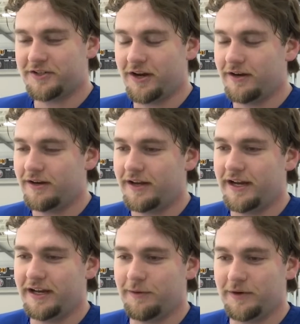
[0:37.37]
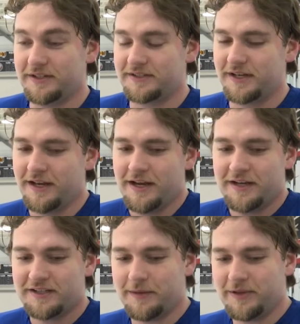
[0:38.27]
start, and it was
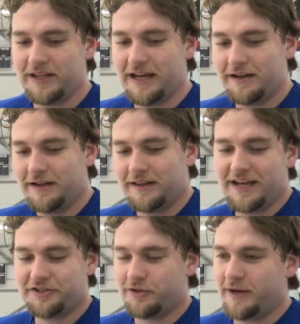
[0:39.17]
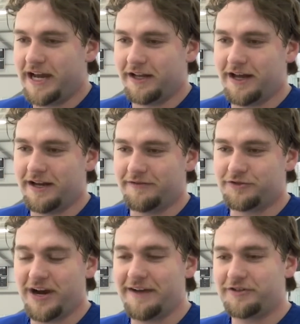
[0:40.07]
something that last year we had a lot of
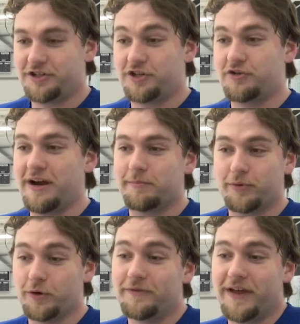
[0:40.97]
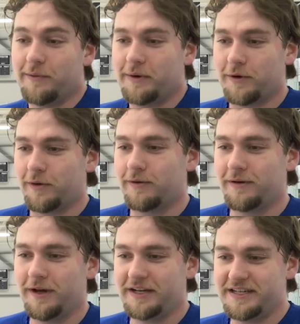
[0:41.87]
drive just to try and prove that we were
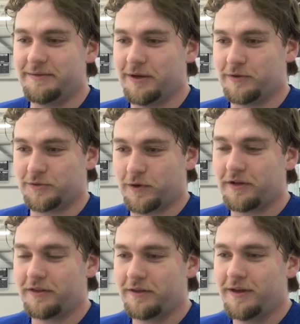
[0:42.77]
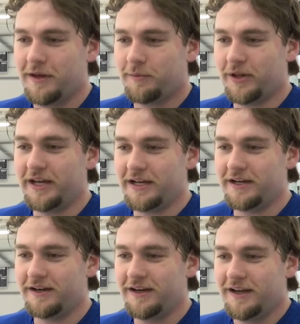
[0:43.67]
a team that was worth playing
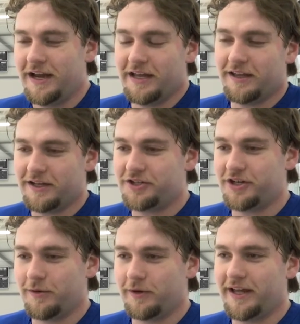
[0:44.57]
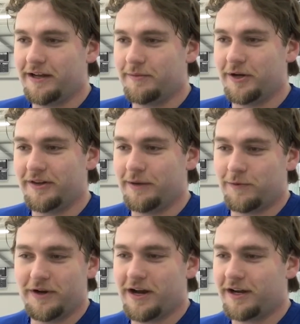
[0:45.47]
here. And then this year we're letting them know that
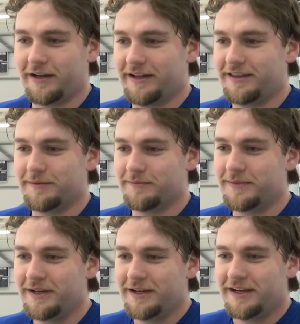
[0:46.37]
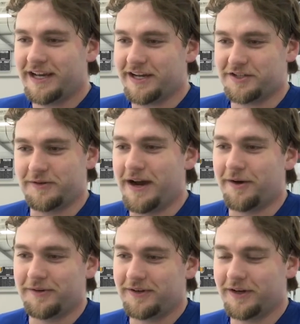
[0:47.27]
we're not going to let them kick us around.